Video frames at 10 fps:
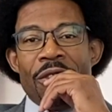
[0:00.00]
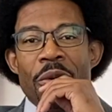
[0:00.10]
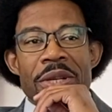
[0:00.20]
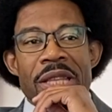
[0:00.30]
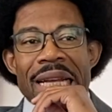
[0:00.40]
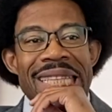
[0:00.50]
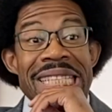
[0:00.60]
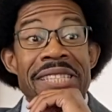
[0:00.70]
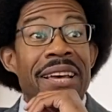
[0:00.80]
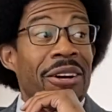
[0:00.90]
always liked to
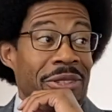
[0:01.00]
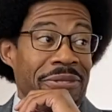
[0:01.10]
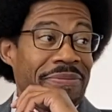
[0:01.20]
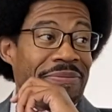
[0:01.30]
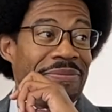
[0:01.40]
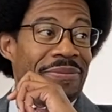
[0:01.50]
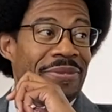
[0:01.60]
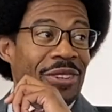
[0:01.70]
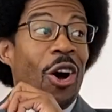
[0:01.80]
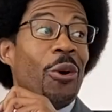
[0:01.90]
sell,
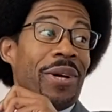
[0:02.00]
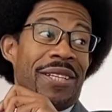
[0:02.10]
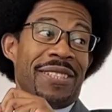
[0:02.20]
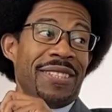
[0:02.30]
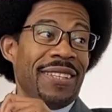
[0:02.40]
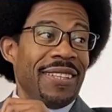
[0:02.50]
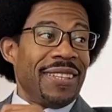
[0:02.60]
always.